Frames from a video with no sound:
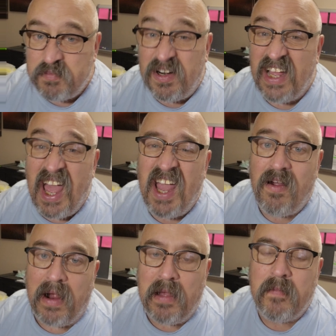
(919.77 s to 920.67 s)
pretty
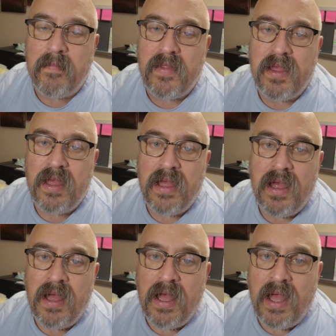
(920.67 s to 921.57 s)
angry.
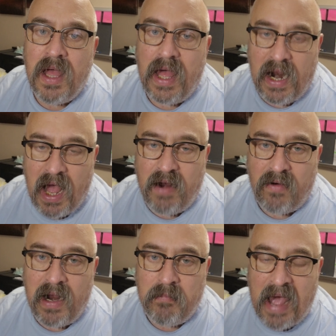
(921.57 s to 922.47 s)
And I
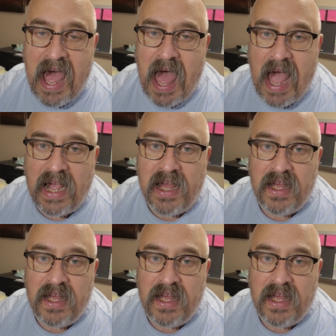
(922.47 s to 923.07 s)
run back.